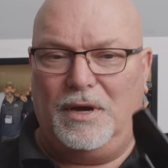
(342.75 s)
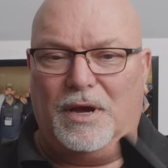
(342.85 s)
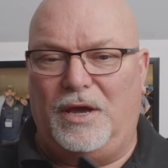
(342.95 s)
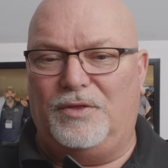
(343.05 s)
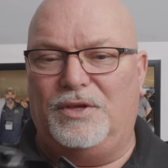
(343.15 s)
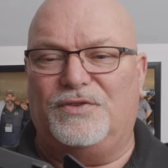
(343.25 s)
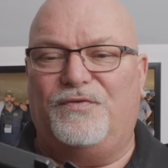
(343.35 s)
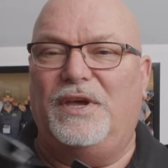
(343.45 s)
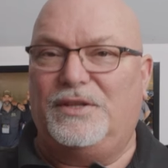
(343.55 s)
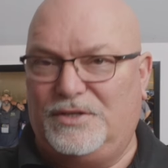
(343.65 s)
And this
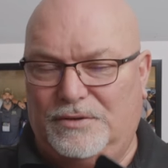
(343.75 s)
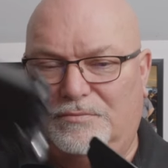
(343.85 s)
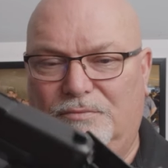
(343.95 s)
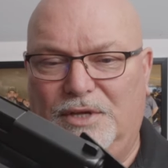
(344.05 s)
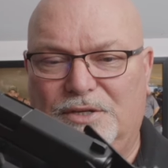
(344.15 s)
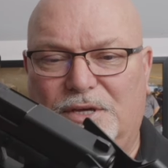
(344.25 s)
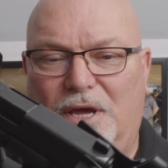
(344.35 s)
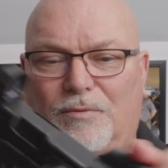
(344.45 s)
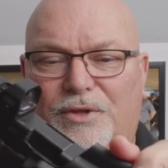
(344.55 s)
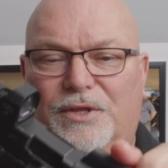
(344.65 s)
fits this
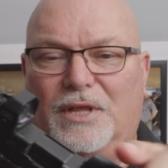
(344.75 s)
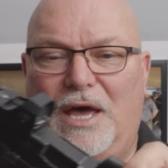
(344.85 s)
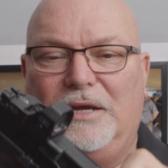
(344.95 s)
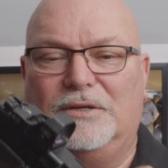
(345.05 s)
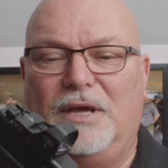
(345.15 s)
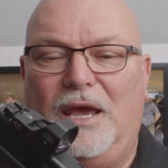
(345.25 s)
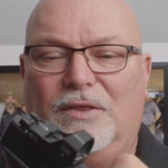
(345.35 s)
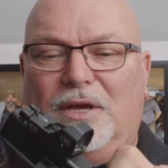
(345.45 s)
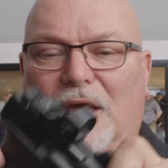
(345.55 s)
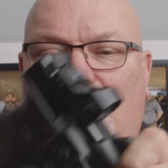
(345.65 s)
gun with the light and
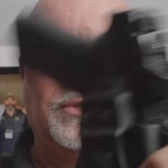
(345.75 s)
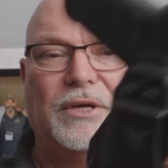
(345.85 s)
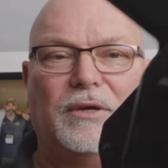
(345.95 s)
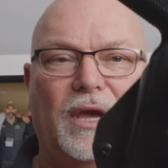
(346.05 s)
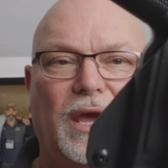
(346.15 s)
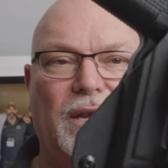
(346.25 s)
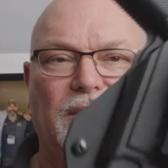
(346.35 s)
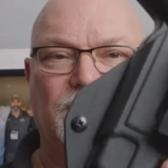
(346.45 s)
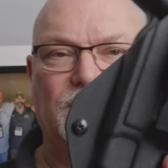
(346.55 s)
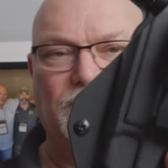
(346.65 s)
the optic, and
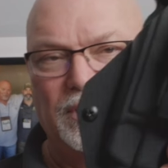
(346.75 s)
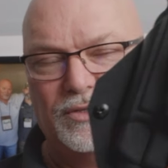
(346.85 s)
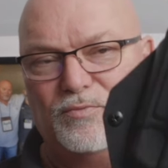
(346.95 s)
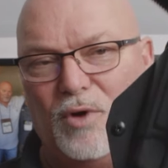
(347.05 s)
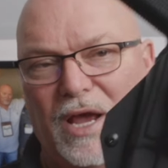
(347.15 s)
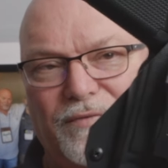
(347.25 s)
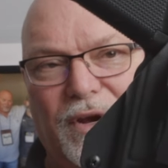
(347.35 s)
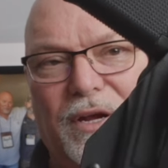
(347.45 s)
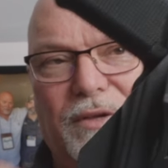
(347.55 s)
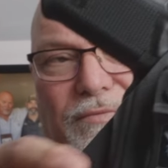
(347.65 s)
it's it's ride
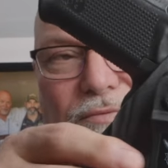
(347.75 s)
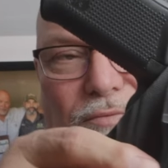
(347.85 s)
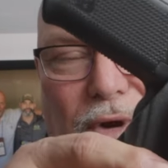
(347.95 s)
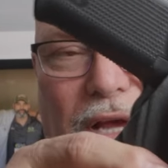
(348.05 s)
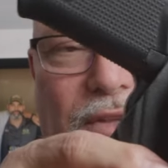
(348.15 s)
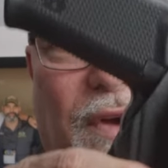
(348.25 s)
very rides